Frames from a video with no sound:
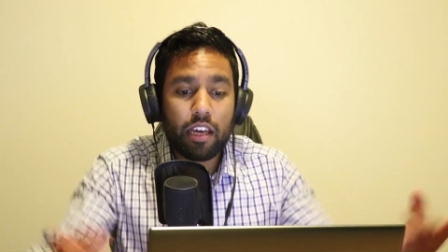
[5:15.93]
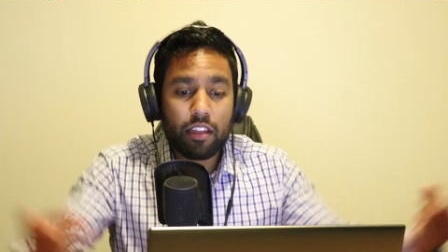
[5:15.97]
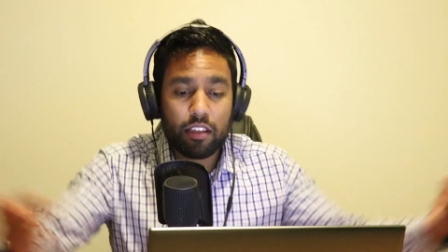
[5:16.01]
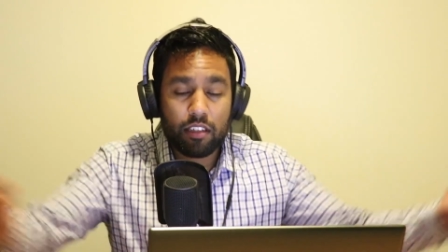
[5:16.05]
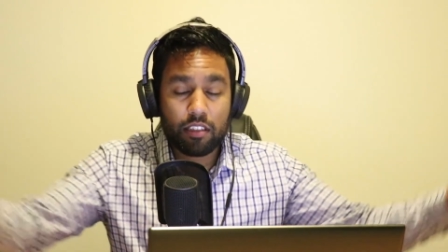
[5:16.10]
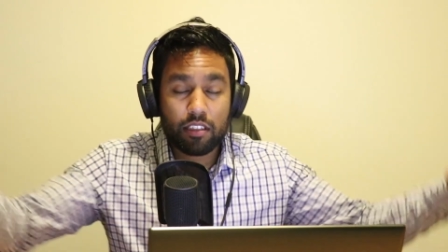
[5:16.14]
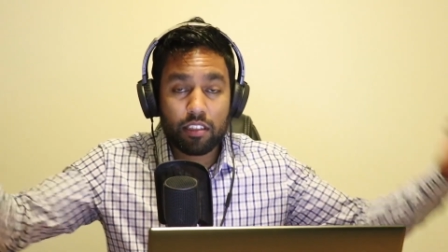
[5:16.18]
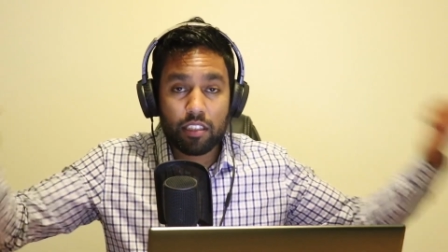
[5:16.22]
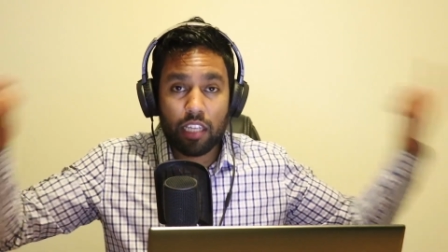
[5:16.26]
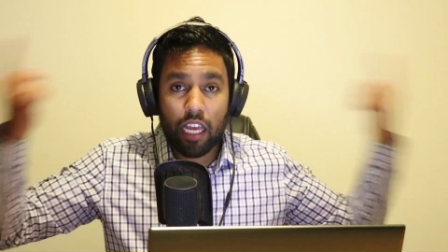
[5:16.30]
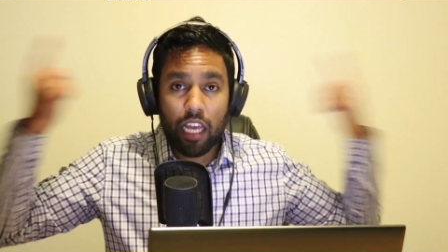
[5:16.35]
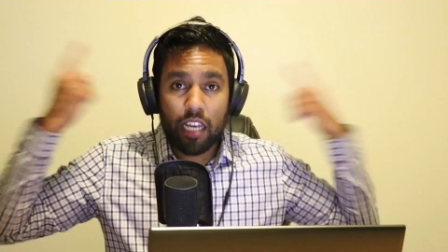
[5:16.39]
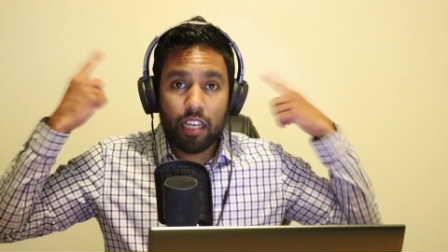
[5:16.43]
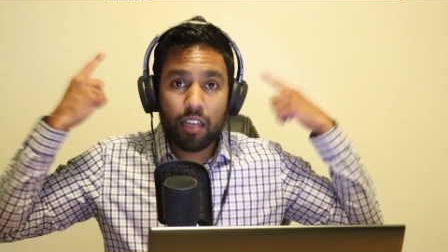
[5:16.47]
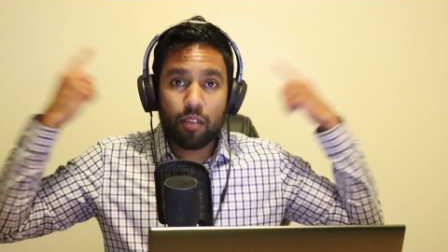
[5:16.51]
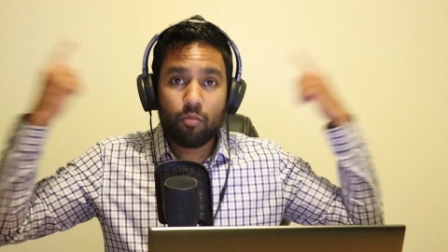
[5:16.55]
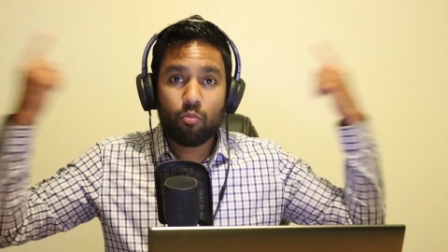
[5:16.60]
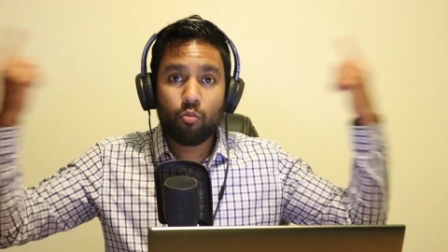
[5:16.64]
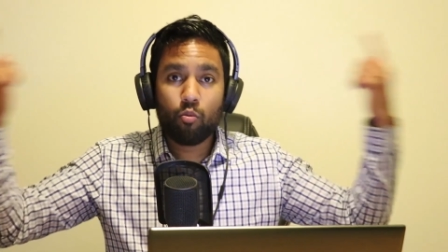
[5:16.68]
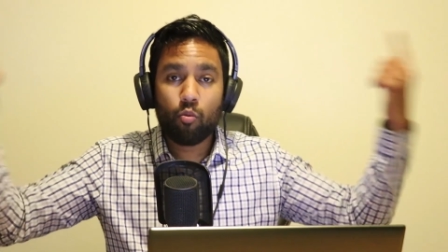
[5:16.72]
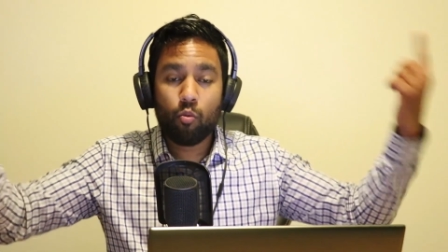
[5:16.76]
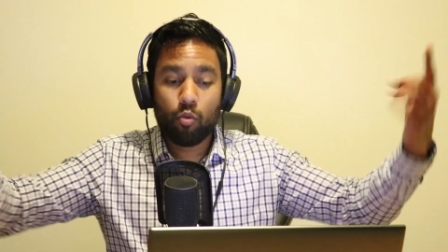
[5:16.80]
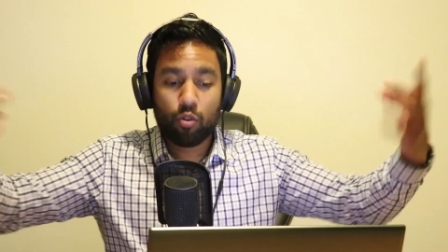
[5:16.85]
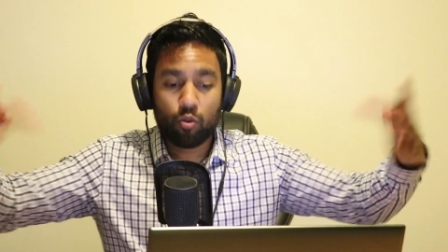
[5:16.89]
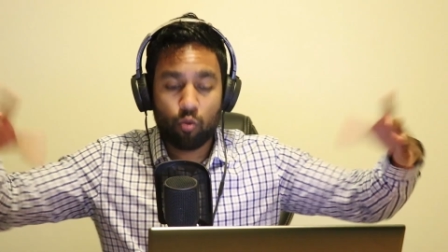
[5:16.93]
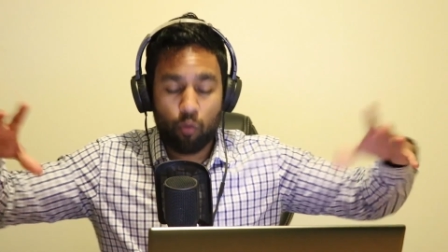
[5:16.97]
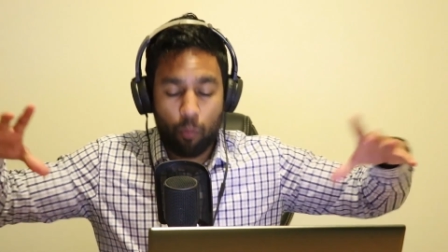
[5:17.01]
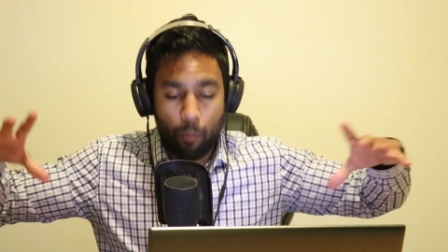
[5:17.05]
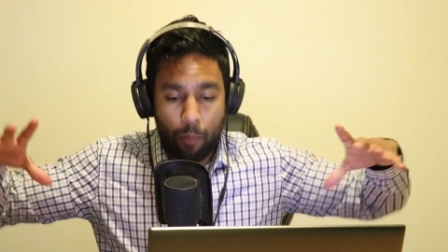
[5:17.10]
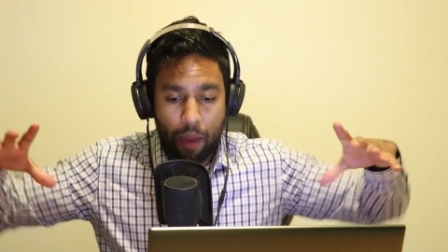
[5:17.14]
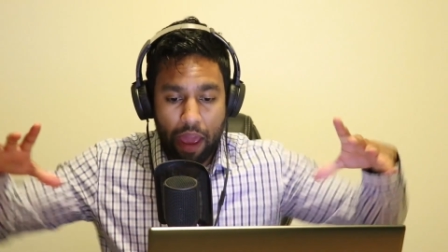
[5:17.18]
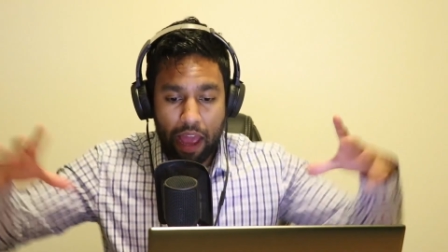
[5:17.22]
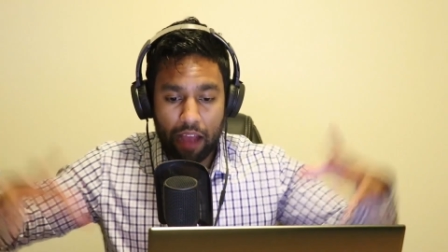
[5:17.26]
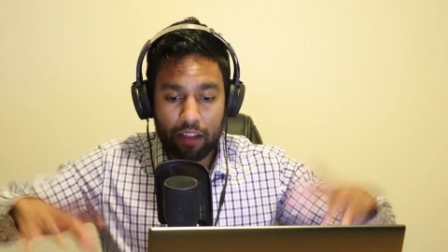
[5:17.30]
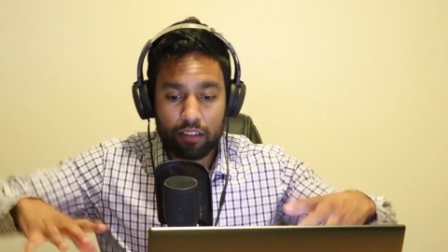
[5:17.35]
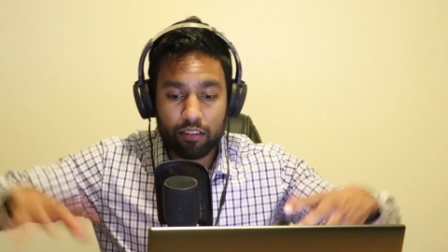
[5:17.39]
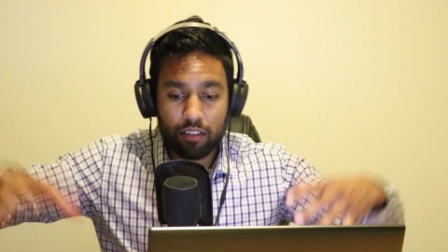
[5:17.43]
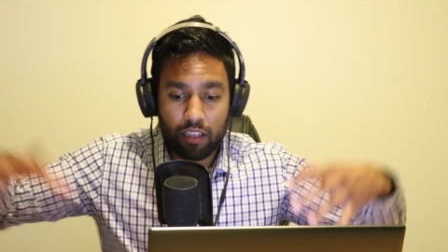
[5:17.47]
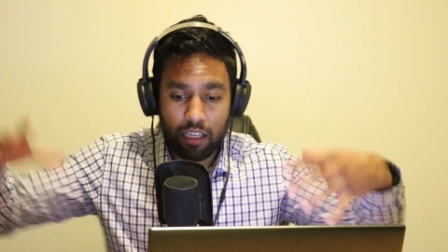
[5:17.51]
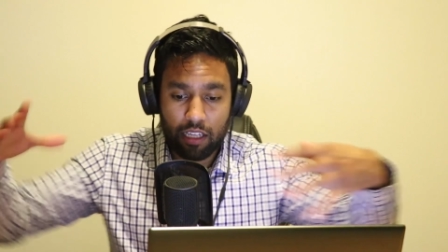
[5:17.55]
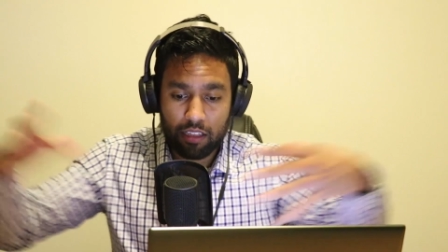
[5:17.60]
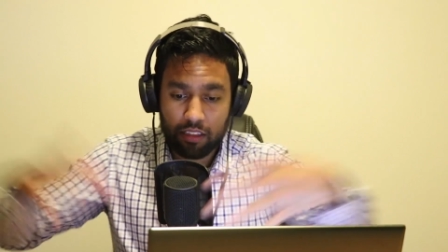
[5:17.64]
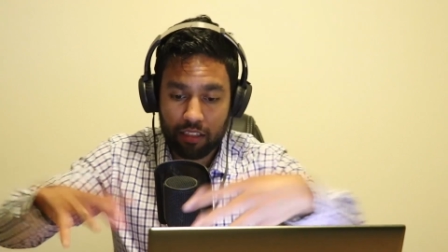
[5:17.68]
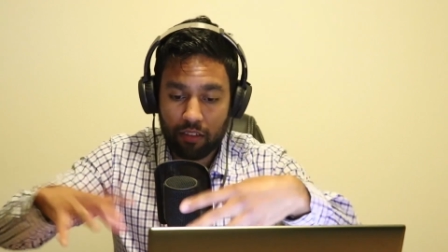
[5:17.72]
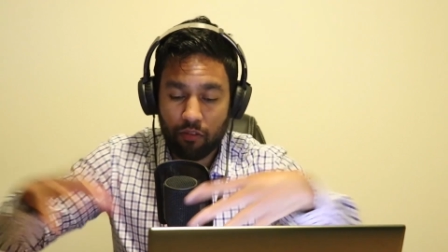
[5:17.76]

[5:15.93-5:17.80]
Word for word: The stadium was packed at the